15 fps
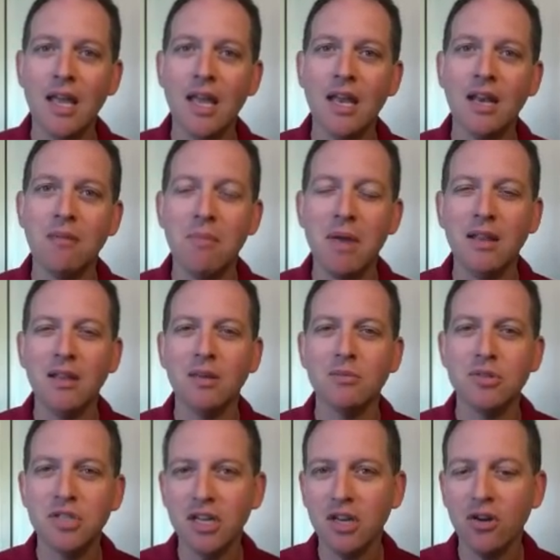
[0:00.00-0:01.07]
and it made them
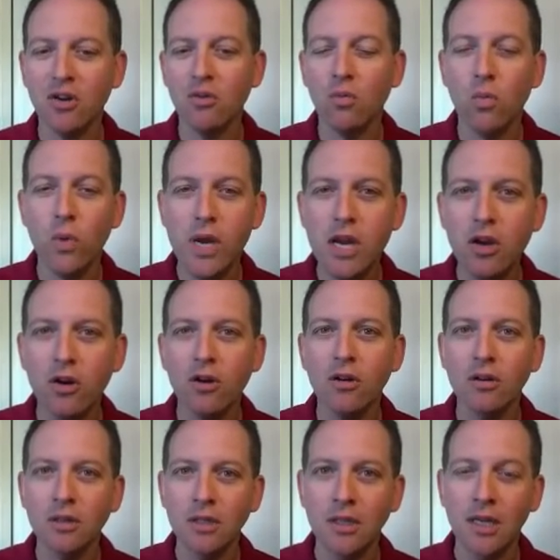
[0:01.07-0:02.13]
sicker,
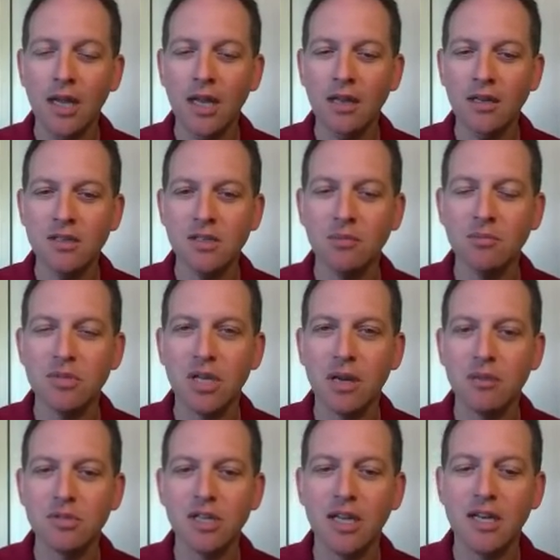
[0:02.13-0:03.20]
weaker, and
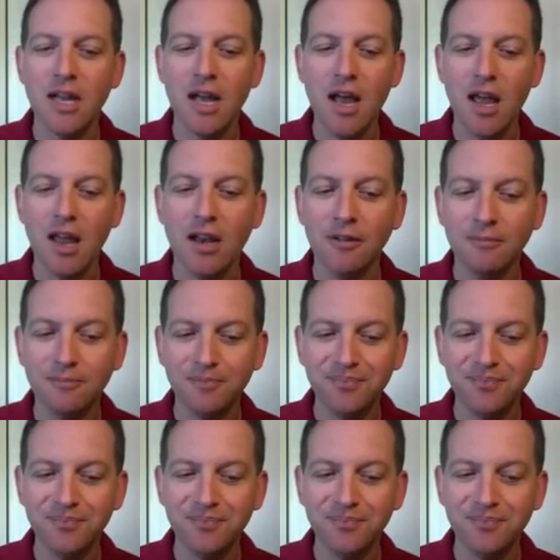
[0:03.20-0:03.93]
sometimes they died.